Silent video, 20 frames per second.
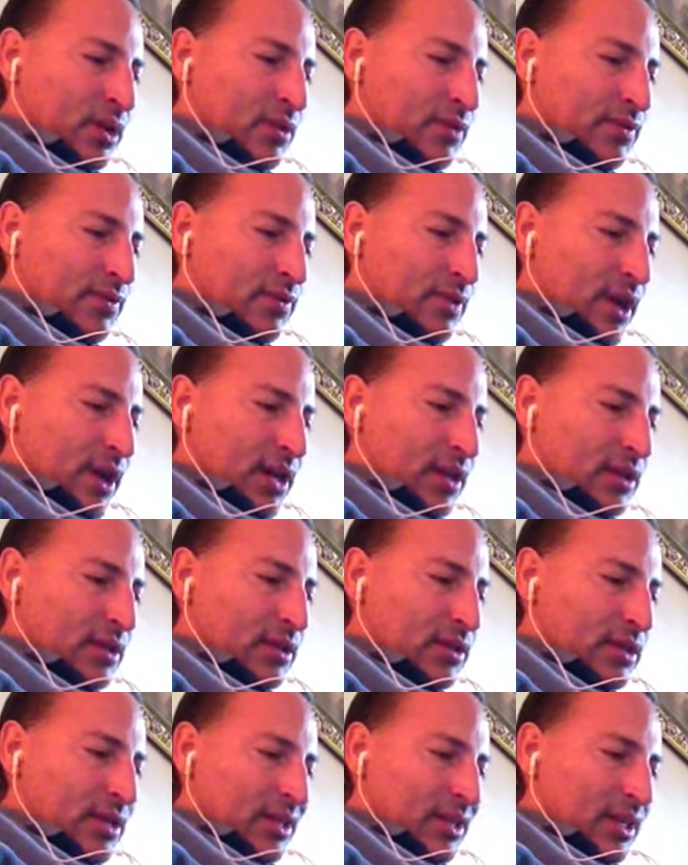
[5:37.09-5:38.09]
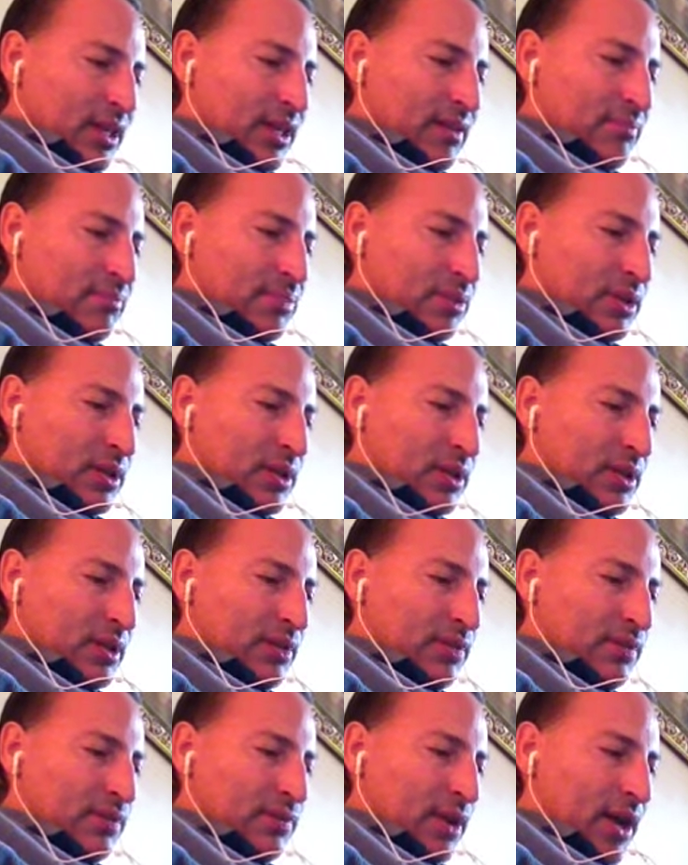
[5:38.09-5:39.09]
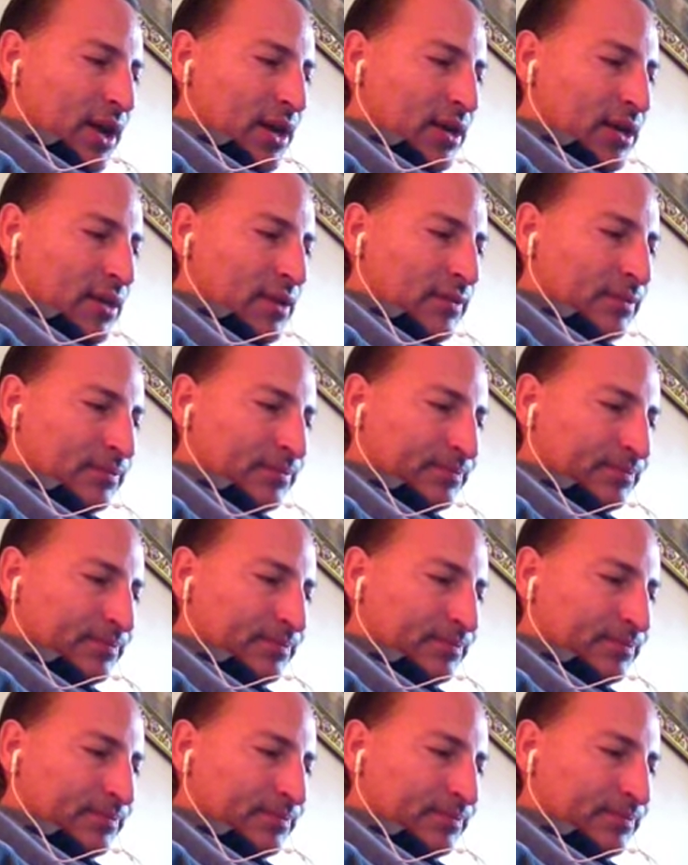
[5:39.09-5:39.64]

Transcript: Frank, impudently frank.